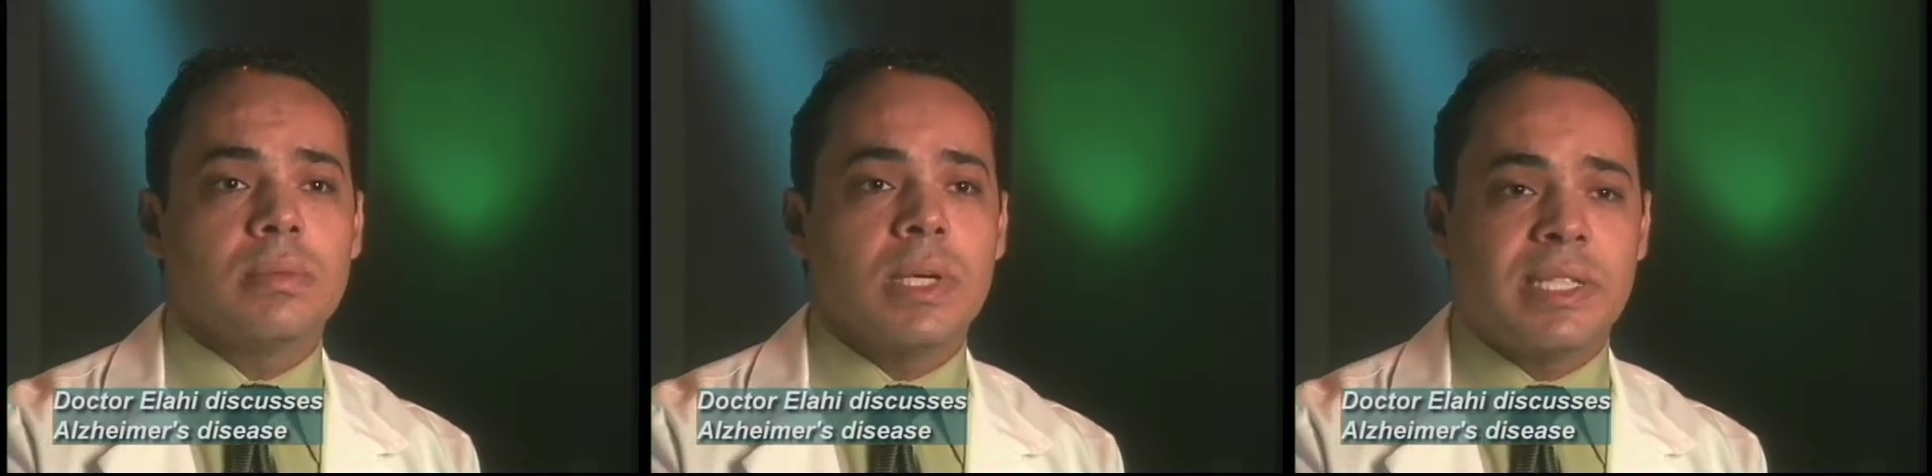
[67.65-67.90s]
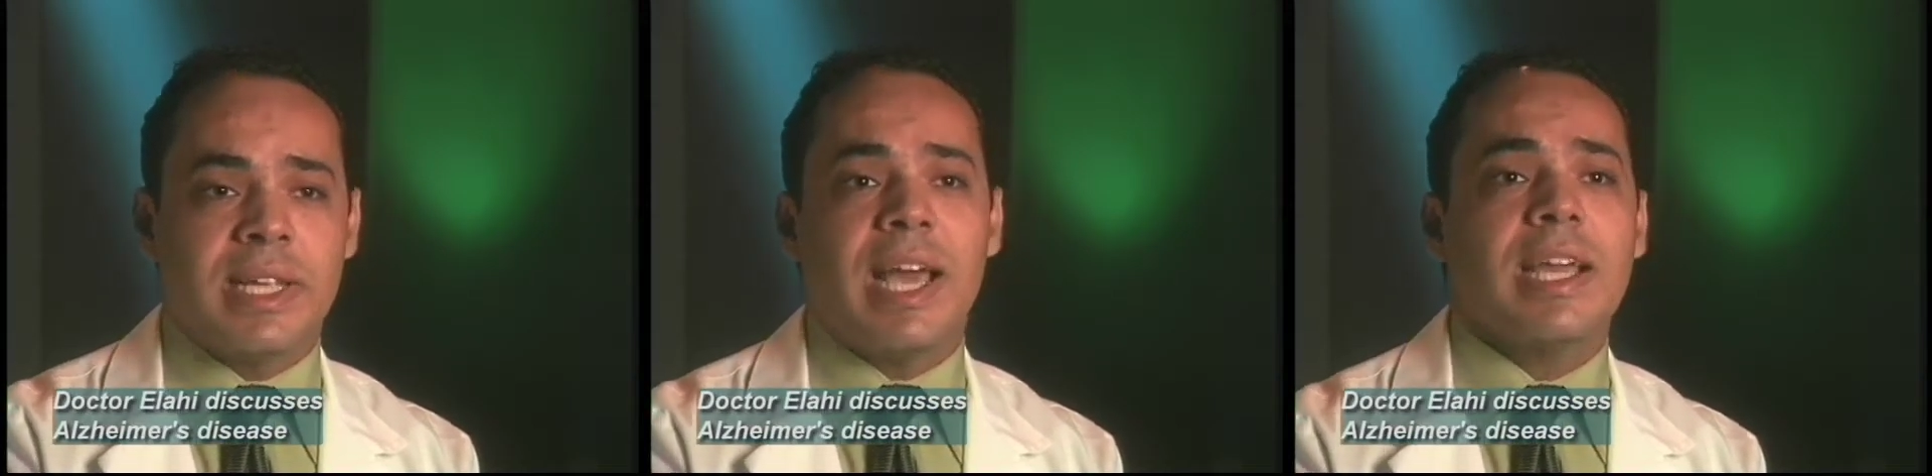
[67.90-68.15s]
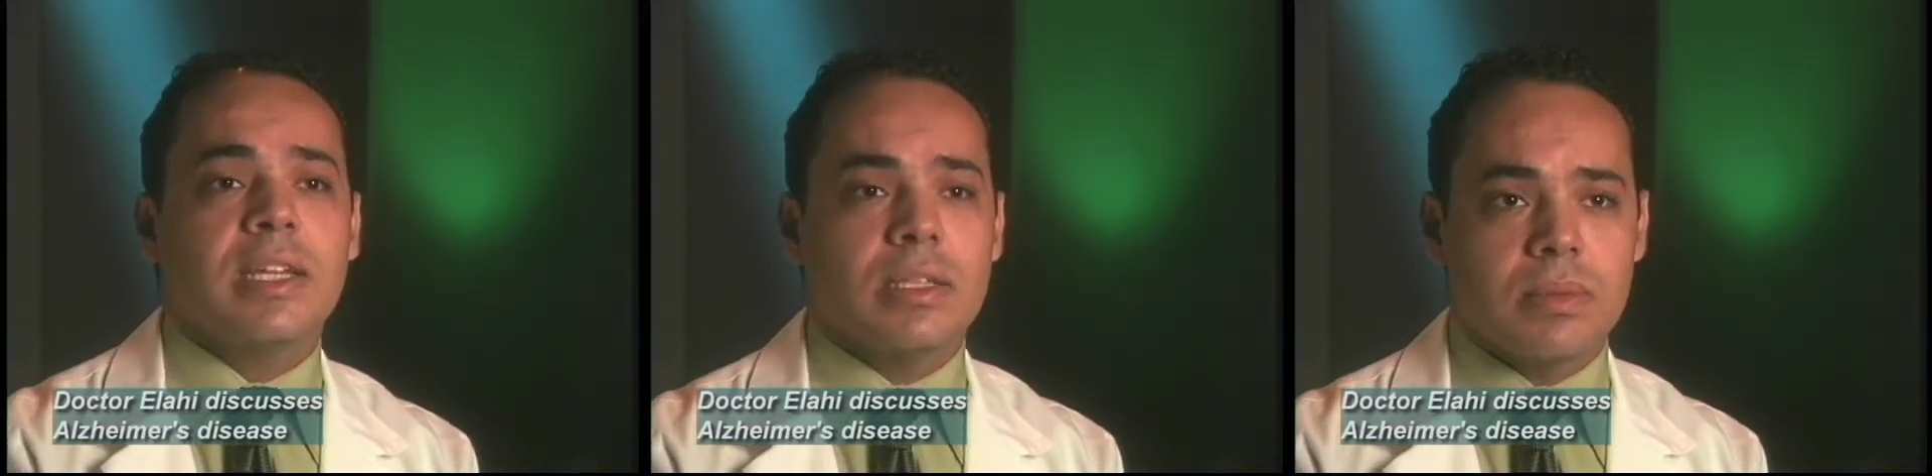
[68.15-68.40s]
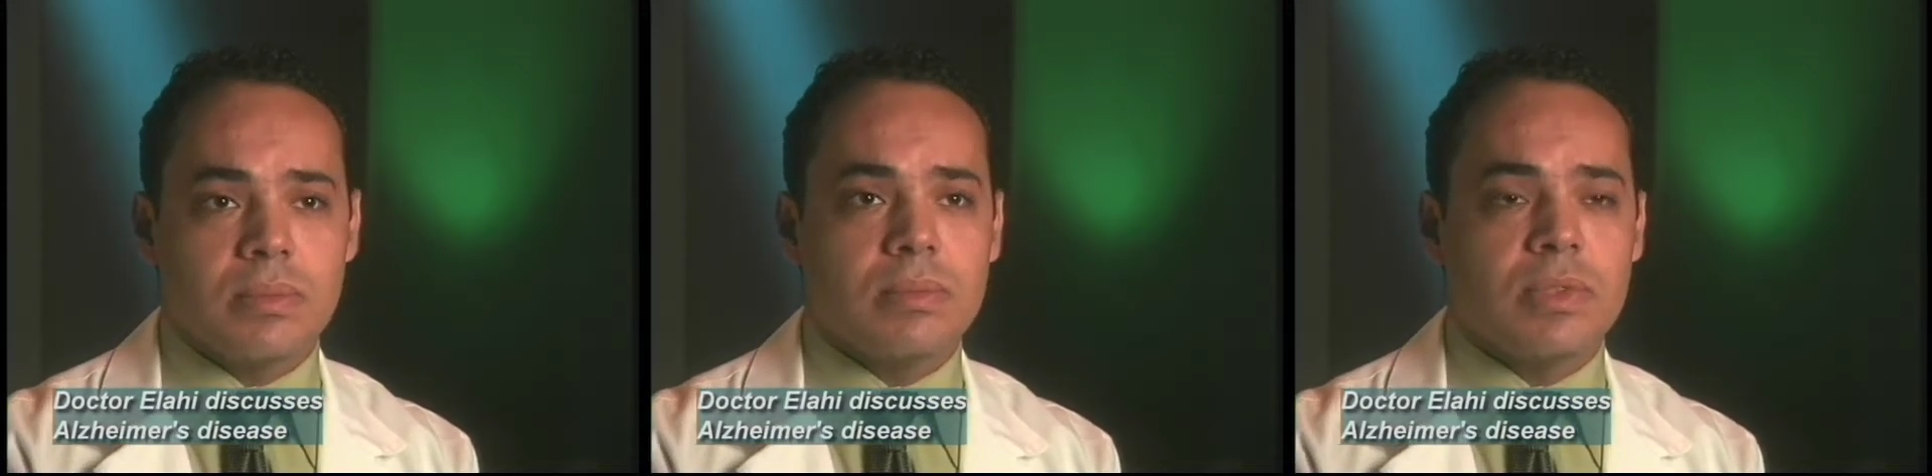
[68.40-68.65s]
attack it
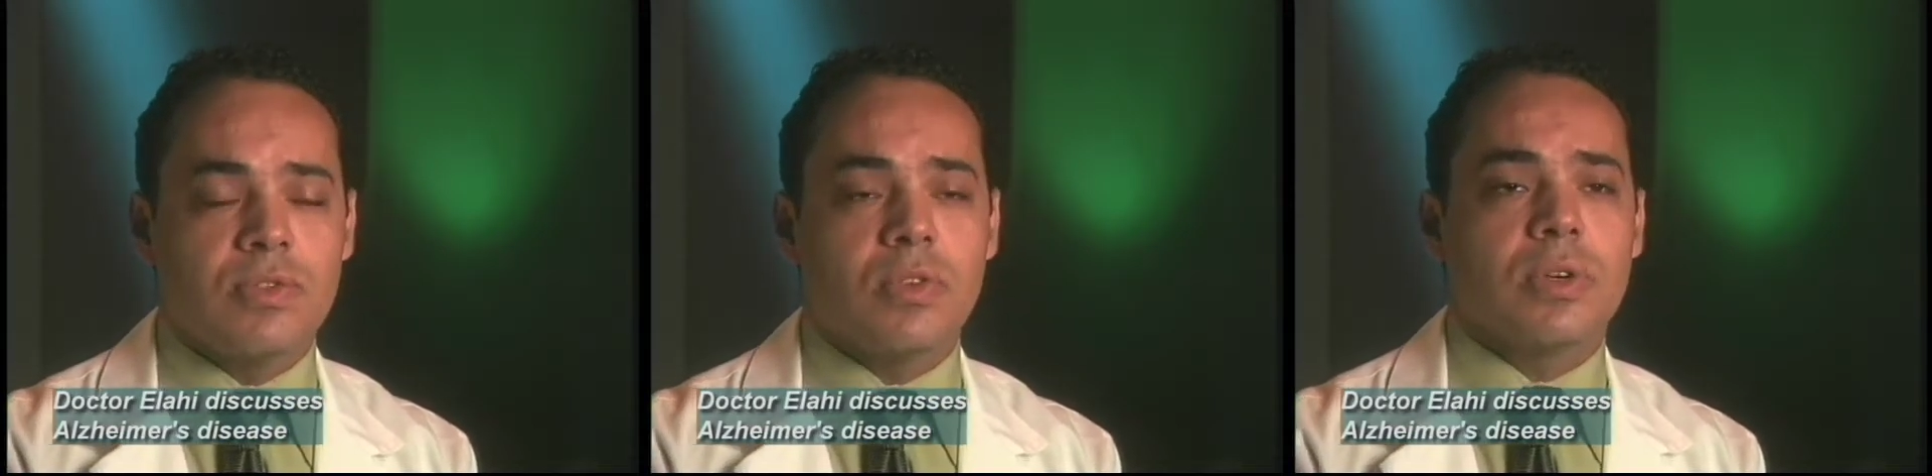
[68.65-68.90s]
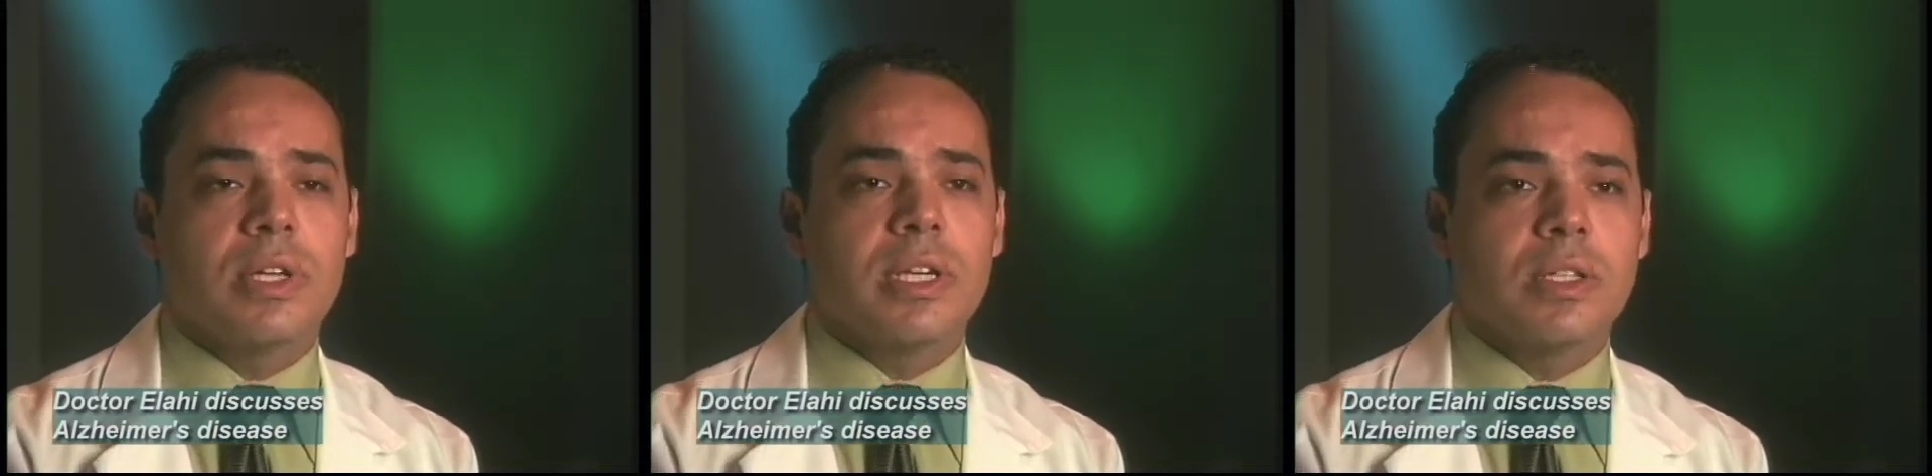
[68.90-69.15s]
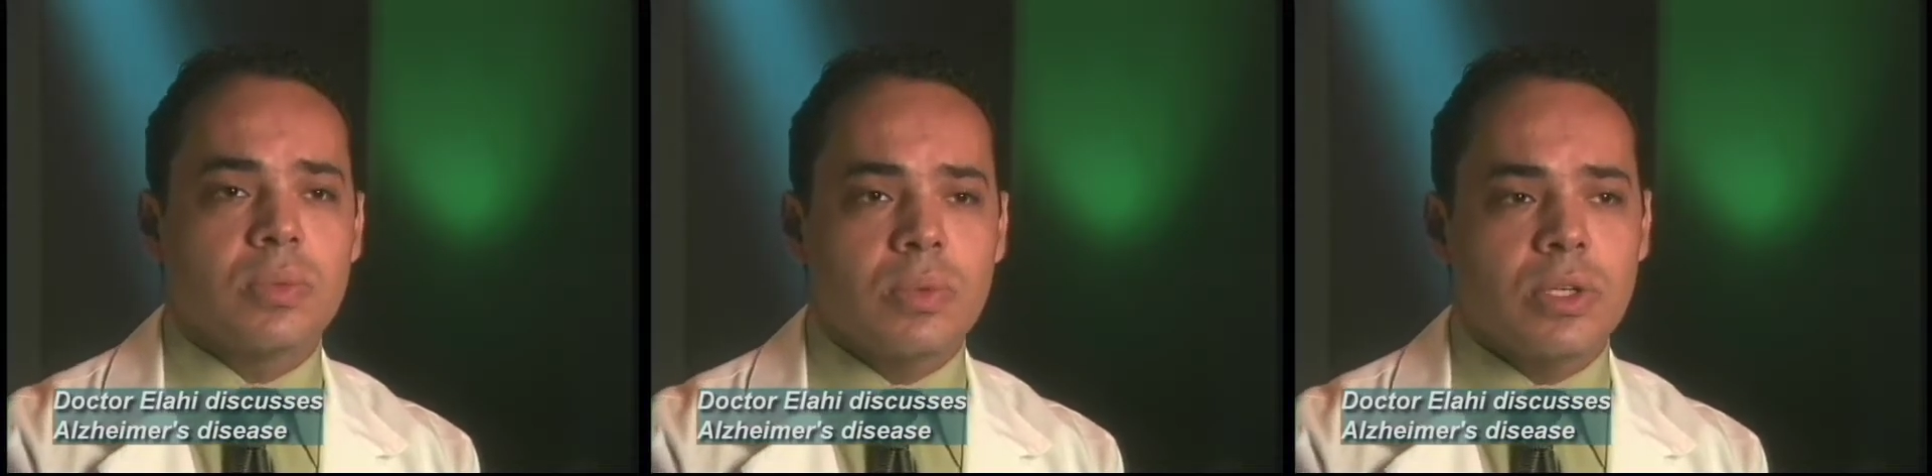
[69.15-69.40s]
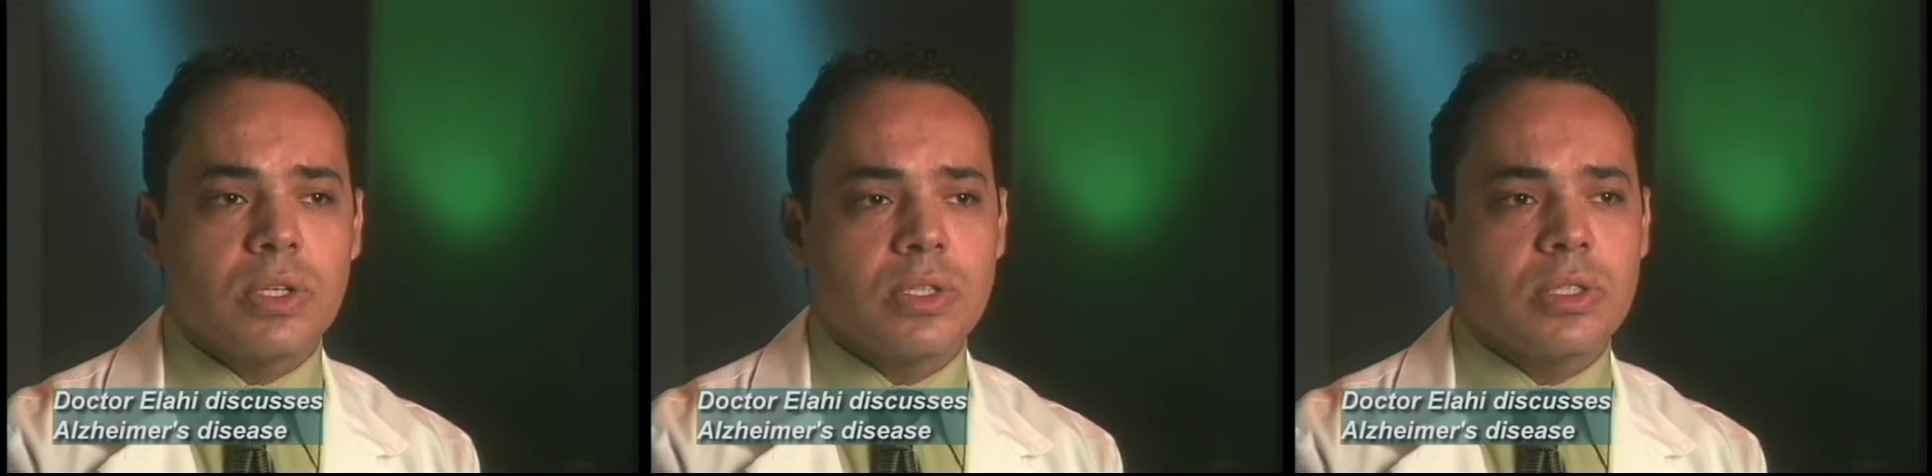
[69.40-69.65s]
before it gets
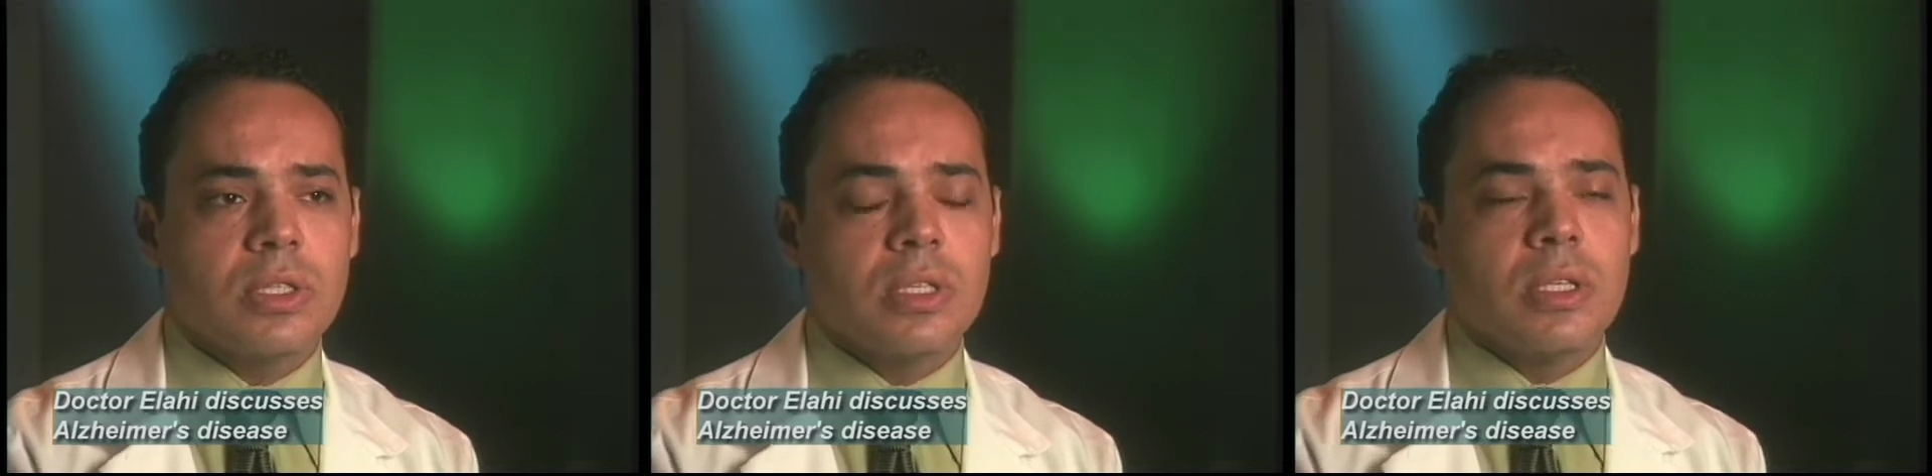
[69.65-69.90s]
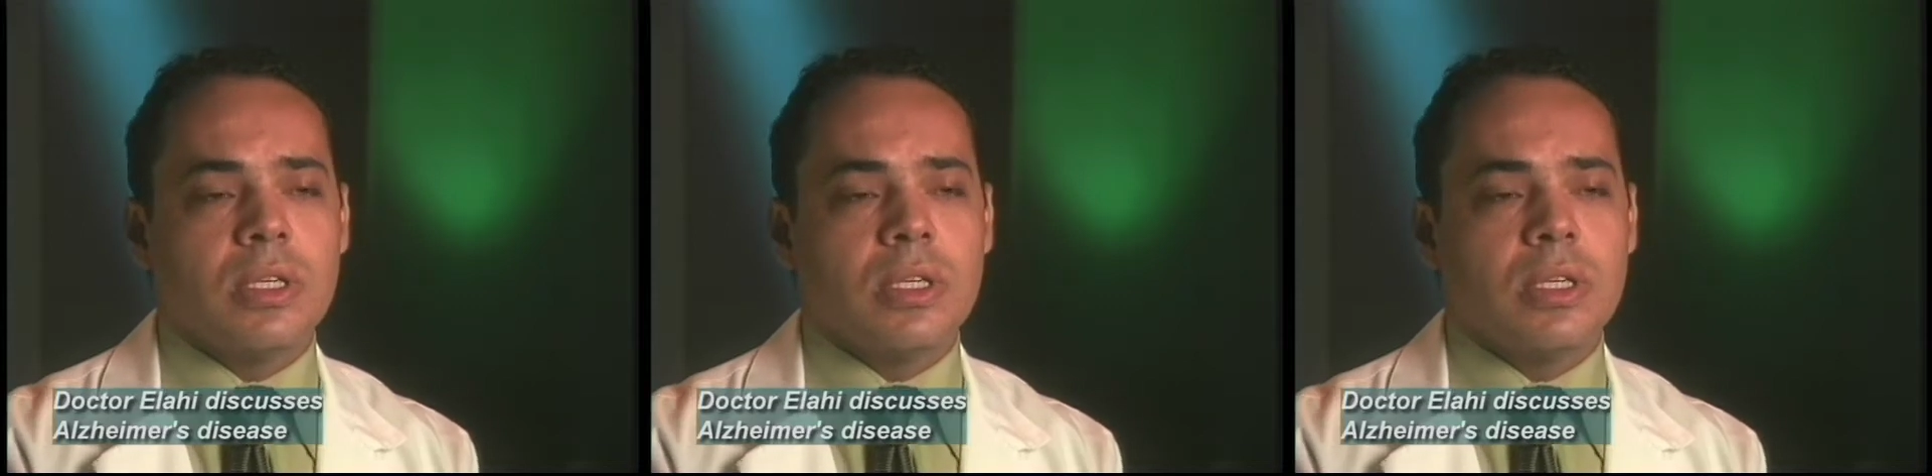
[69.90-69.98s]
worse?